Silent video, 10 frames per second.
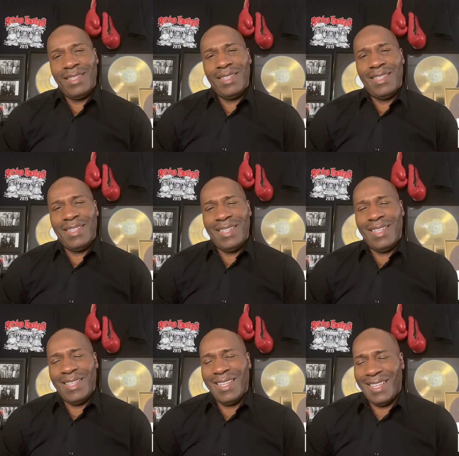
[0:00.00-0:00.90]

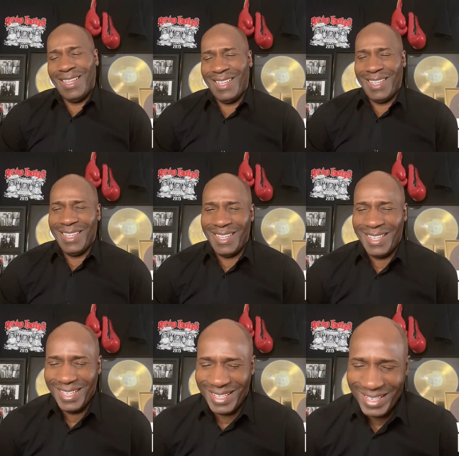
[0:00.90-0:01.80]

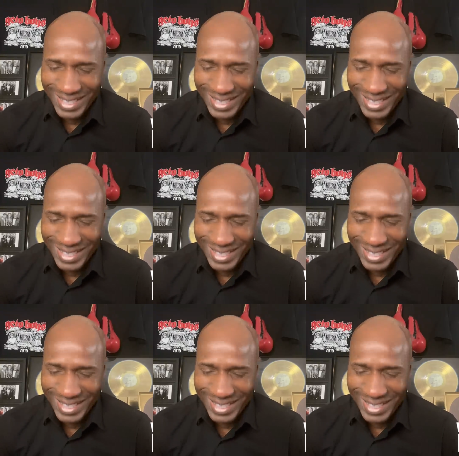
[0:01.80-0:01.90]
Nothing is said.